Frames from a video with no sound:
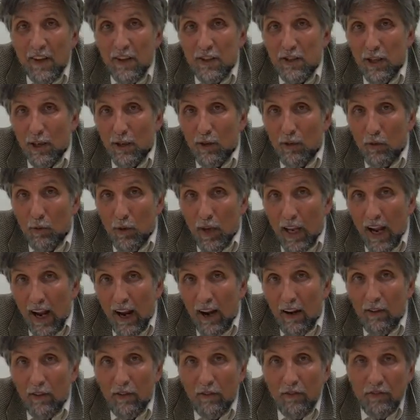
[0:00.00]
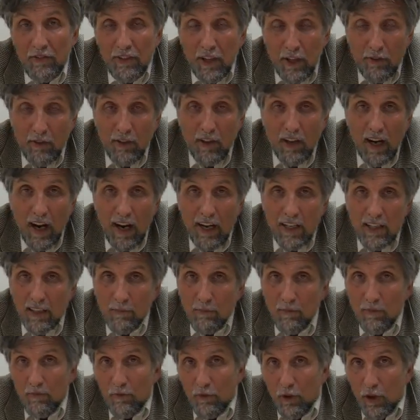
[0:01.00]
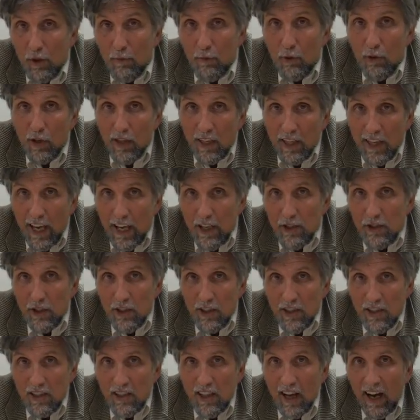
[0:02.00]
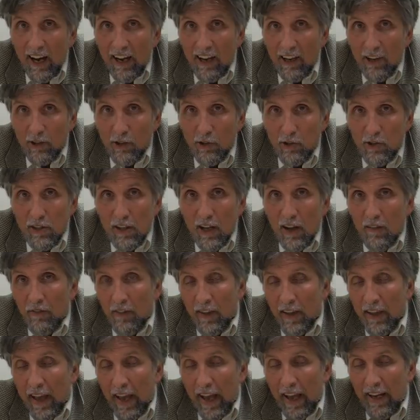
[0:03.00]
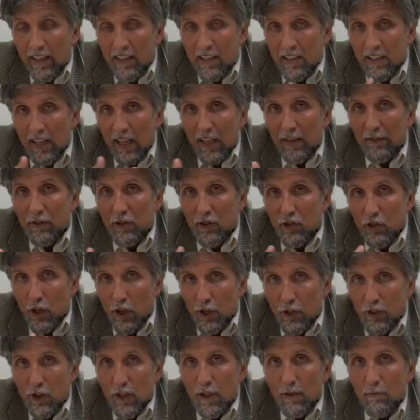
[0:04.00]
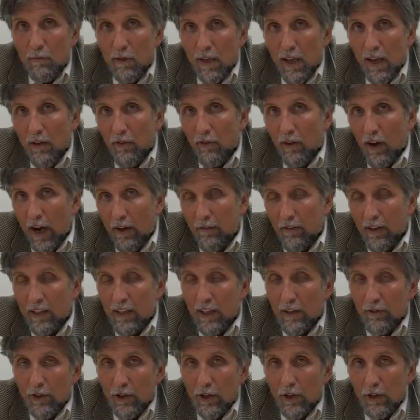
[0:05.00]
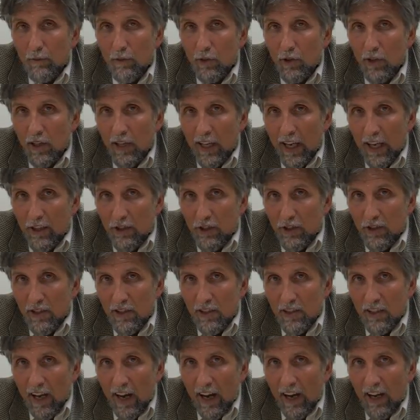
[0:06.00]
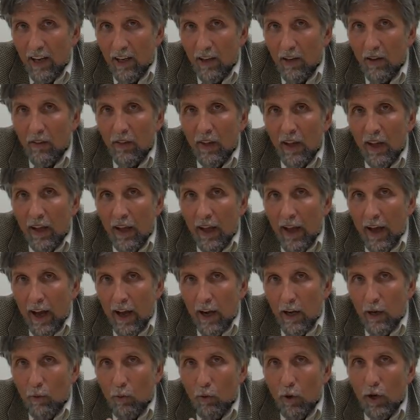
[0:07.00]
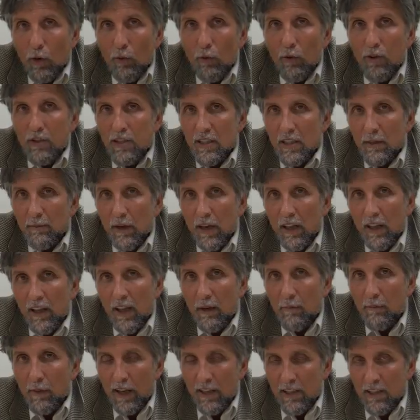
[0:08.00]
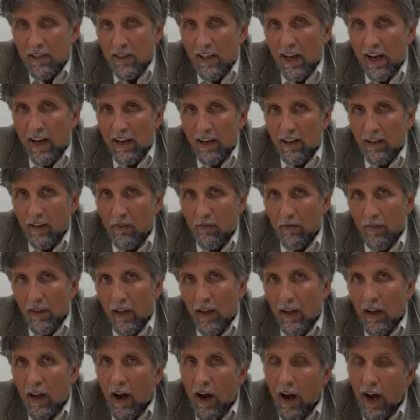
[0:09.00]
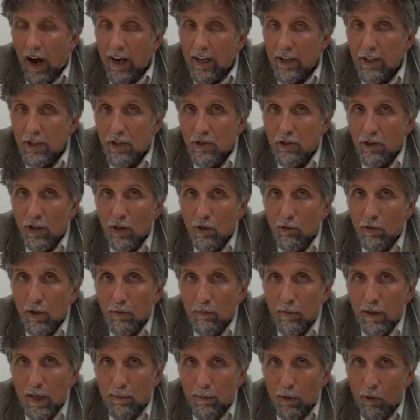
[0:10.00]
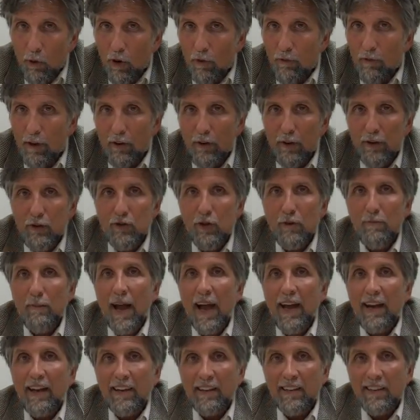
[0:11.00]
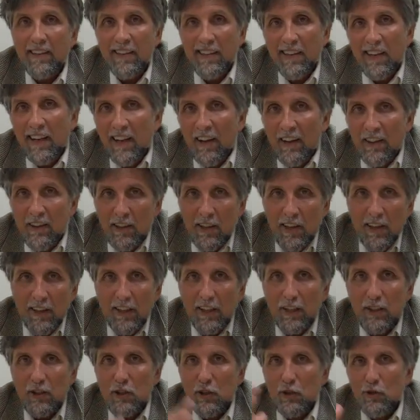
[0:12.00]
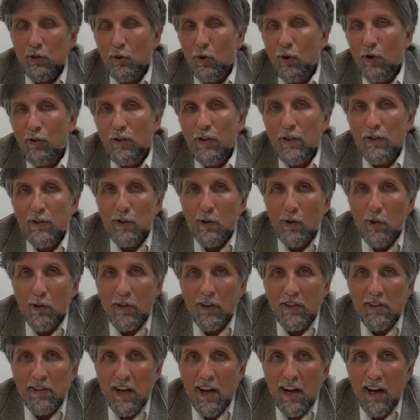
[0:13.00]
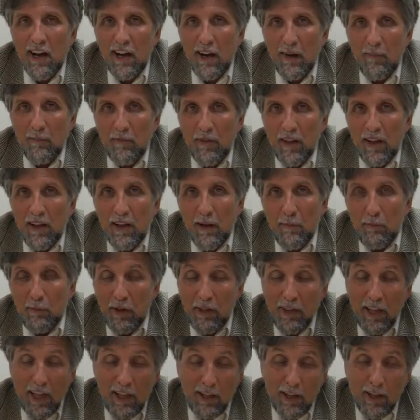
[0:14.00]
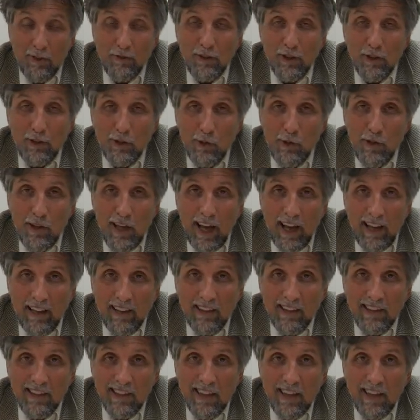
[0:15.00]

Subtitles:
So we have different kinds of communication styles, and instead of judging me for having a different communication style, how to work with somebody like my style. I struggle with people who are very dramatic, telling stories all the time, but they love to do that.